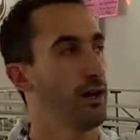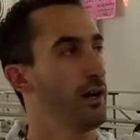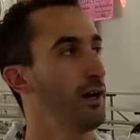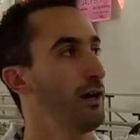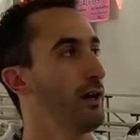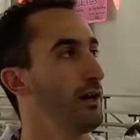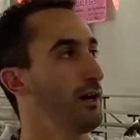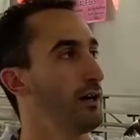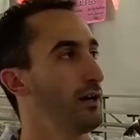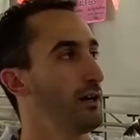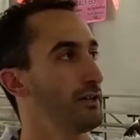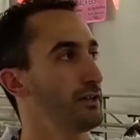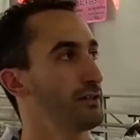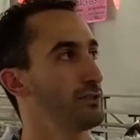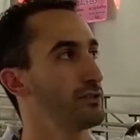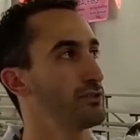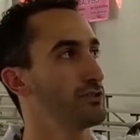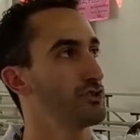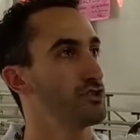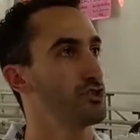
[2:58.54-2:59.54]
tower.
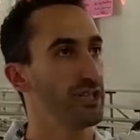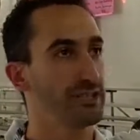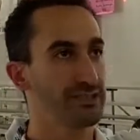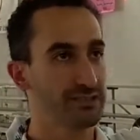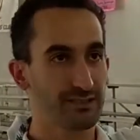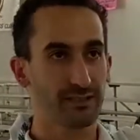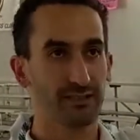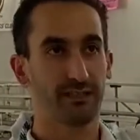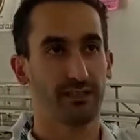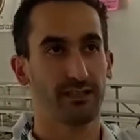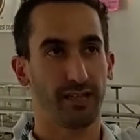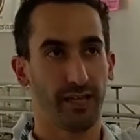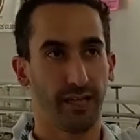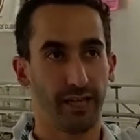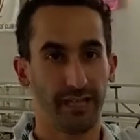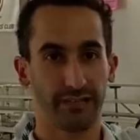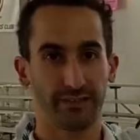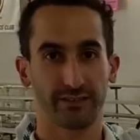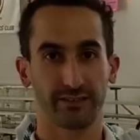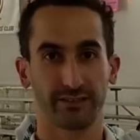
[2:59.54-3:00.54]
Just in
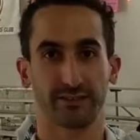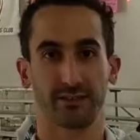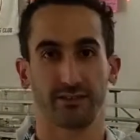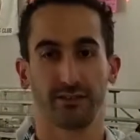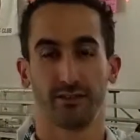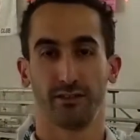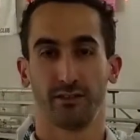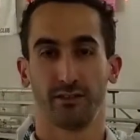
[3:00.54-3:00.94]
case